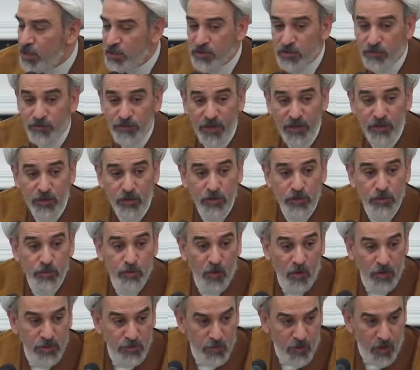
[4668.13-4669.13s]
So Fatrus
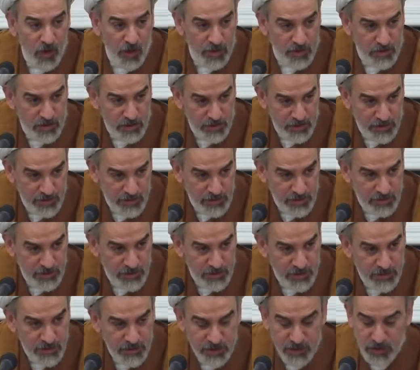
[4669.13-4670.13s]
was brought,
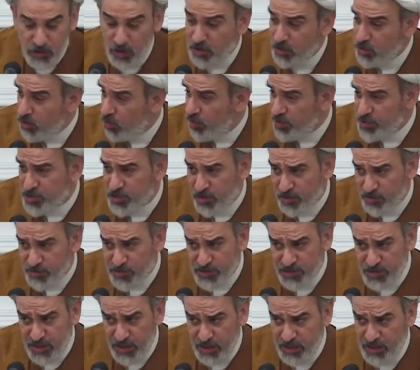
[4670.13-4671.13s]
it's not the question of
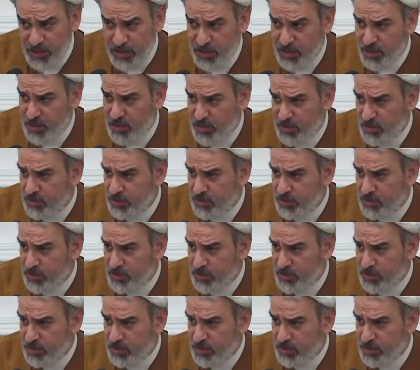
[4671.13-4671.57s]
sin here.